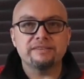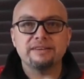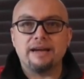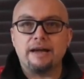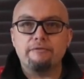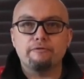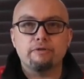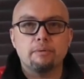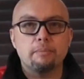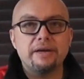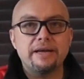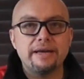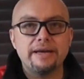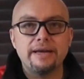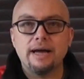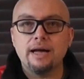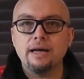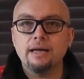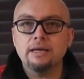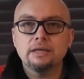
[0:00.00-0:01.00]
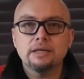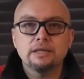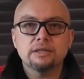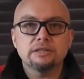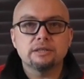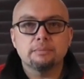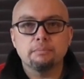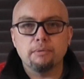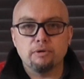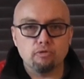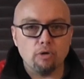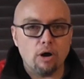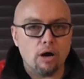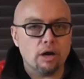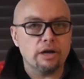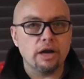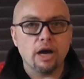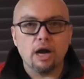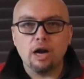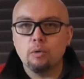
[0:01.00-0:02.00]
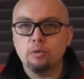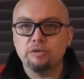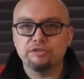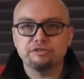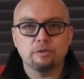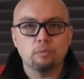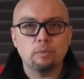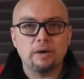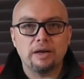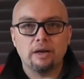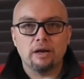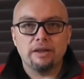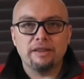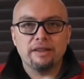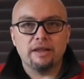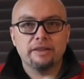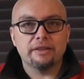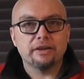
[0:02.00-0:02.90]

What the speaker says: say, from here to Morocco or somewhere like that.